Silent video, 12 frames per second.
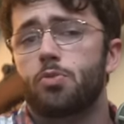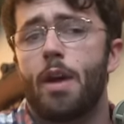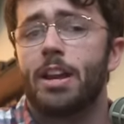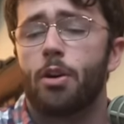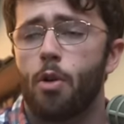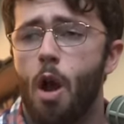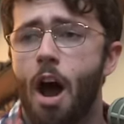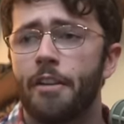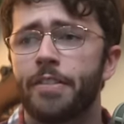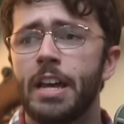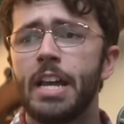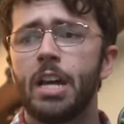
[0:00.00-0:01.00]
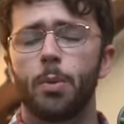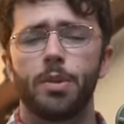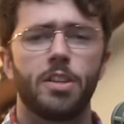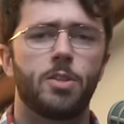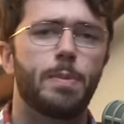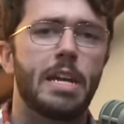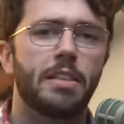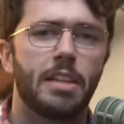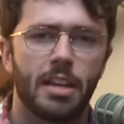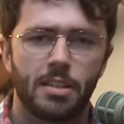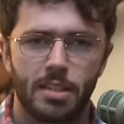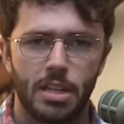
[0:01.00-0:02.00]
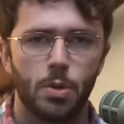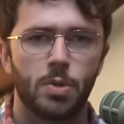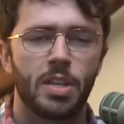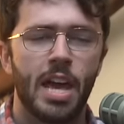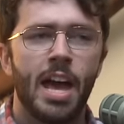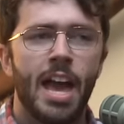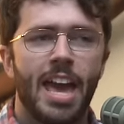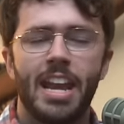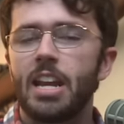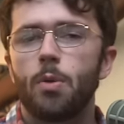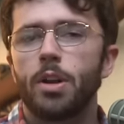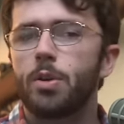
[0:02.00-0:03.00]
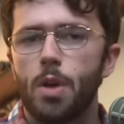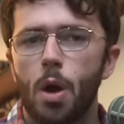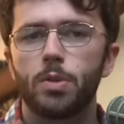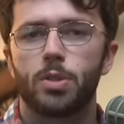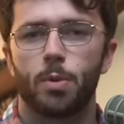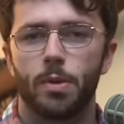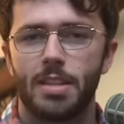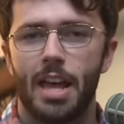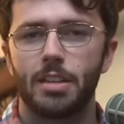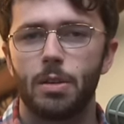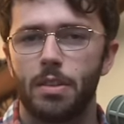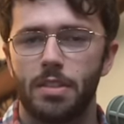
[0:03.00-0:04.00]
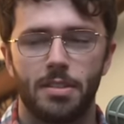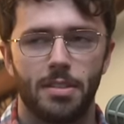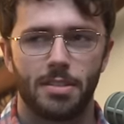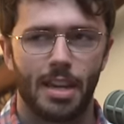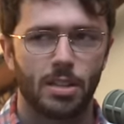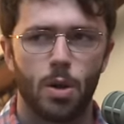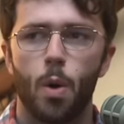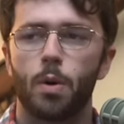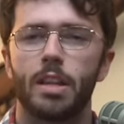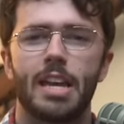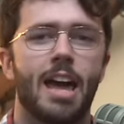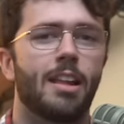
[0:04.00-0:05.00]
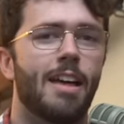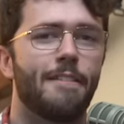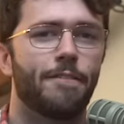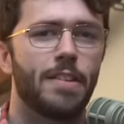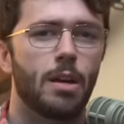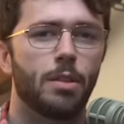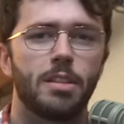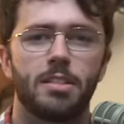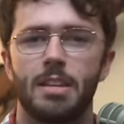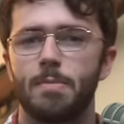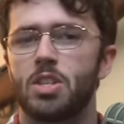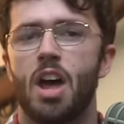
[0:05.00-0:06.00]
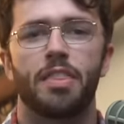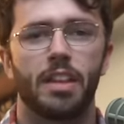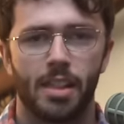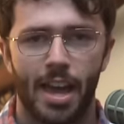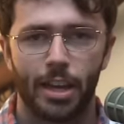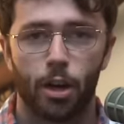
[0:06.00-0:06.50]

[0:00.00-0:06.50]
write her off with this being the excuse. And anyone who knows her will tell you that this is like totally out of left field. This seems nothing like